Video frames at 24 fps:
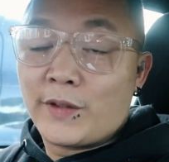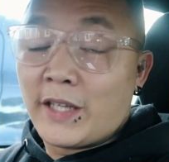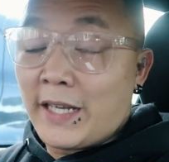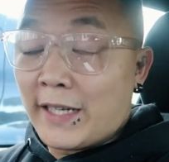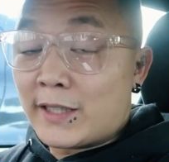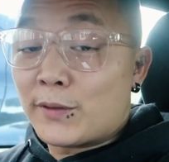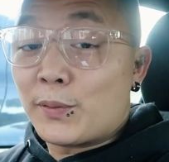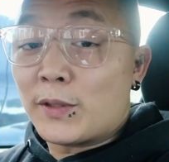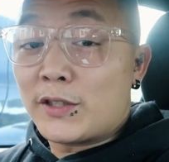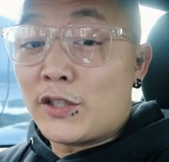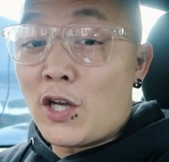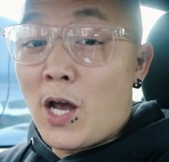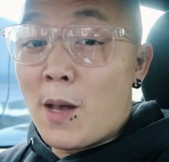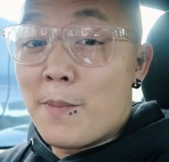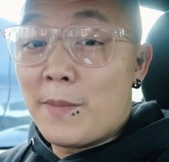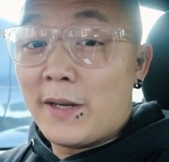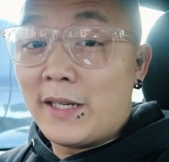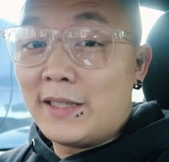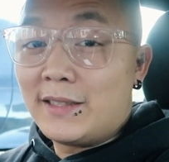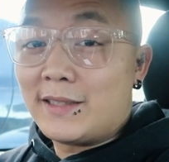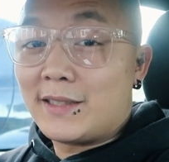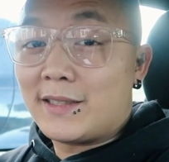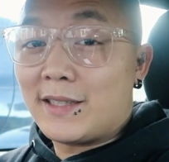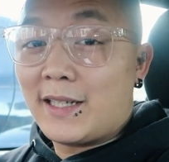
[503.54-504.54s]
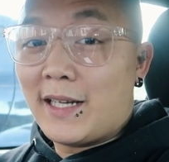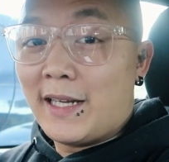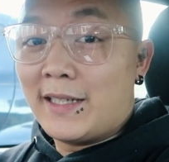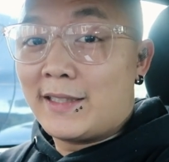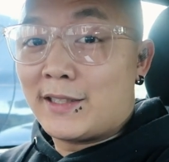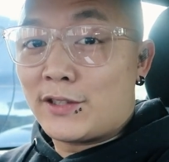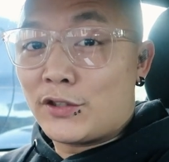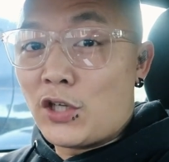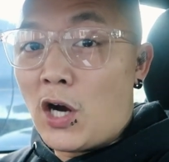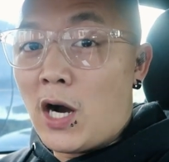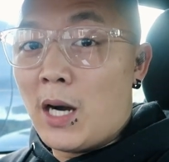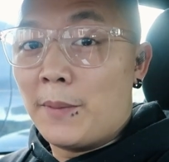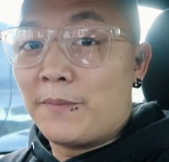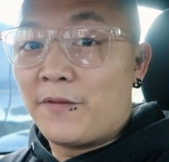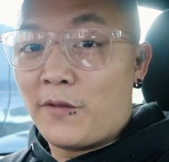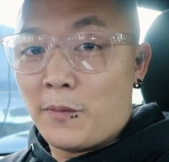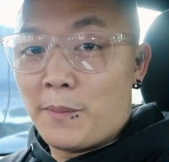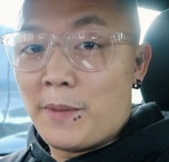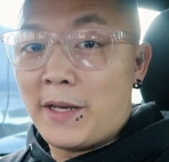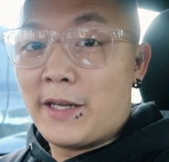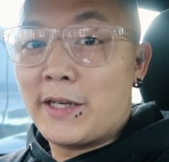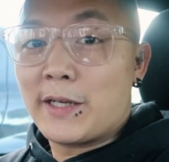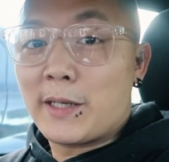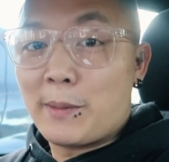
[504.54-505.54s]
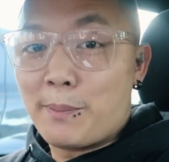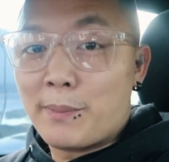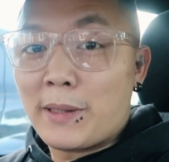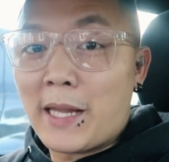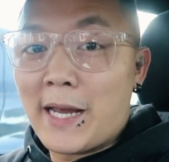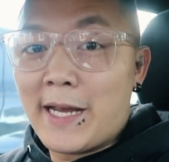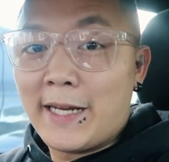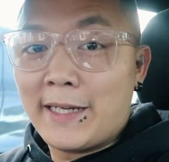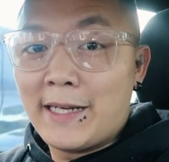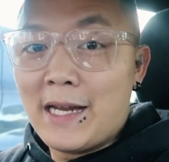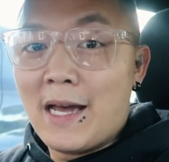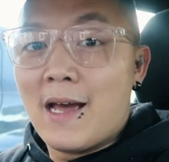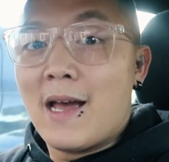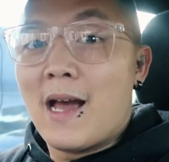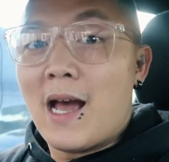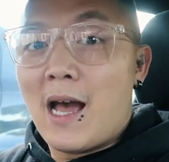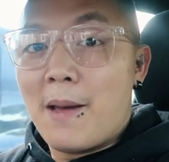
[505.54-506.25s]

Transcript: guess what time it is it's time for me to complain